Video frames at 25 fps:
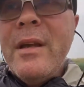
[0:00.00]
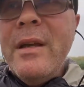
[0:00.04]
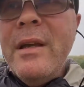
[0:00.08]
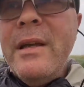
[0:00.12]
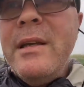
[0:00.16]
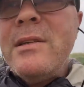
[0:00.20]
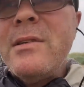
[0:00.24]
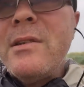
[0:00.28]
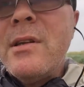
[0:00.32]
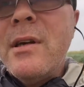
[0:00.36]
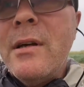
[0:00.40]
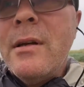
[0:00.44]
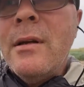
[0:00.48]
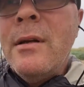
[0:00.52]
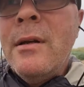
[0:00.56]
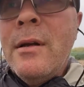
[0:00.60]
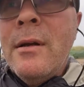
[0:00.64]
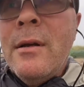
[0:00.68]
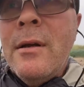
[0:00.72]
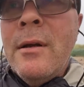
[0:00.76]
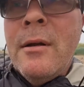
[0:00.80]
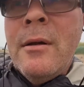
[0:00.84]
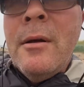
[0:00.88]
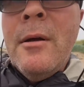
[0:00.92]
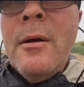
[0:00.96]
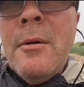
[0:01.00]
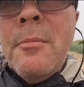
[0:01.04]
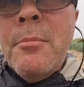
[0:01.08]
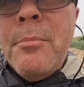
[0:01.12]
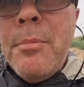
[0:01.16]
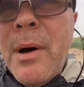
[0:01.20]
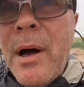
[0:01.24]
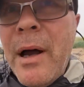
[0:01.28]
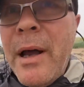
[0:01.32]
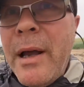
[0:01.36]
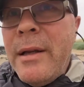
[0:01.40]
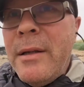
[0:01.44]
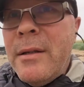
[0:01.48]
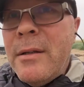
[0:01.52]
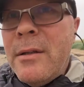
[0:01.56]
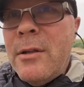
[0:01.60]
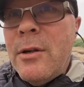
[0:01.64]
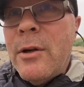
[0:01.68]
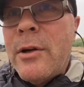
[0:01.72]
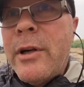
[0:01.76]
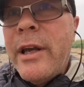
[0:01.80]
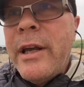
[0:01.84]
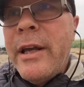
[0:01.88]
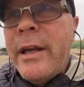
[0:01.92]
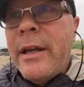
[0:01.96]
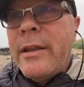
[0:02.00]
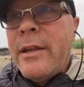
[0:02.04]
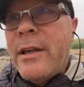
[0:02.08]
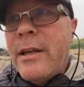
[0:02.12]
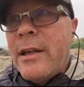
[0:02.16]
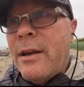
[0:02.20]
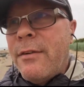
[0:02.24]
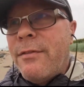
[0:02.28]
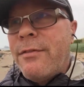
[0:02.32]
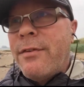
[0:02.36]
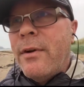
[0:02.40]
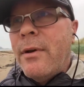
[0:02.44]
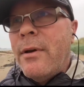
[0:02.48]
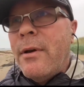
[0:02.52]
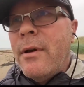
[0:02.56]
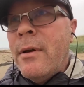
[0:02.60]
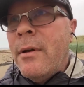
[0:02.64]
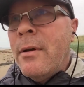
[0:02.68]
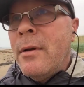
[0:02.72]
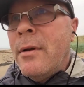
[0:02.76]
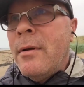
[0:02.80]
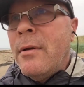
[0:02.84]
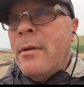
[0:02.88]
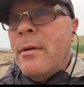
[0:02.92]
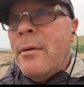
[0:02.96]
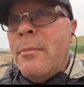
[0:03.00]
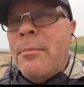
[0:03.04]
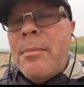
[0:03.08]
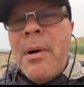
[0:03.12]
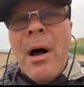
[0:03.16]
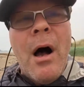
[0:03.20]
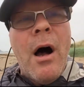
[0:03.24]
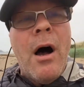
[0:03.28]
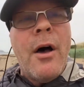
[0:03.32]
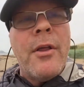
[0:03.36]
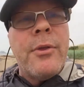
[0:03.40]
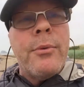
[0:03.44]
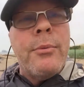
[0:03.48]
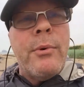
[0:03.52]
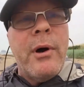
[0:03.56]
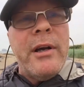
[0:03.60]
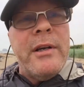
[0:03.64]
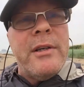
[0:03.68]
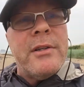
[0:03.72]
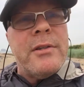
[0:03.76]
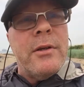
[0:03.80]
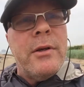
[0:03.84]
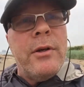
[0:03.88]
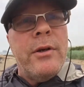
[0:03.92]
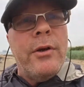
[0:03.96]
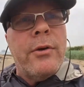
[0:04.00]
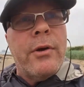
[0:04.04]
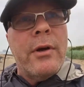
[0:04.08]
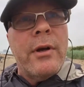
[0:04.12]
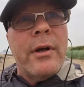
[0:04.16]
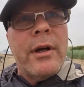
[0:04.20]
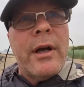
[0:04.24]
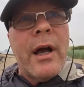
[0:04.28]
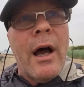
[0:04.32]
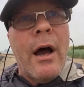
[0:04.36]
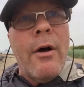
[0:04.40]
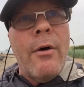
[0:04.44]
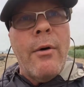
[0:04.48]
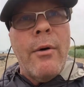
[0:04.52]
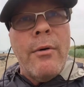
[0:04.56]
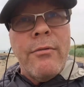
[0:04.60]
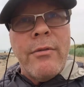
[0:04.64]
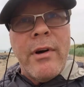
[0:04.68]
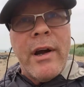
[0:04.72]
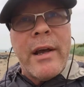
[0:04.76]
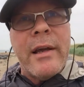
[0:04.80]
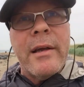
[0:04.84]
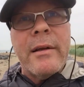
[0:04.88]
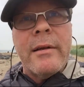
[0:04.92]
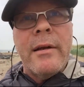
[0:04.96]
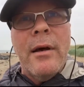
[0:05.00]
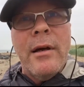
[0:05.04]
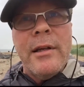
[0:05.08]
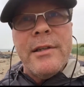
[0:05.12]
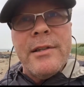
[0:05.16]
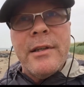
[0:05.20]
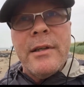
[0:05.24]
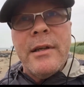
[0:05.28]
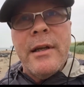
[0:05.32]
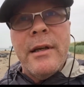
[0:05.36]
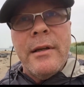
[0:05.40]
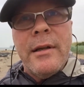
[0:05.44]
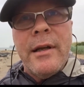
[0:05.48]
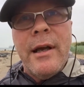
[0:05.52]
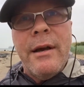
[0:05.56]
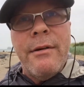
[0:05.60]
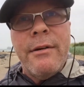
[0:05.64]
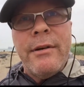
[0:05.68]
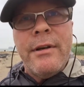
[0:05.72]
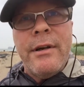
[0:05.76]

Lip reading: is that by looking at the different pathways that you can go and recognizing that there are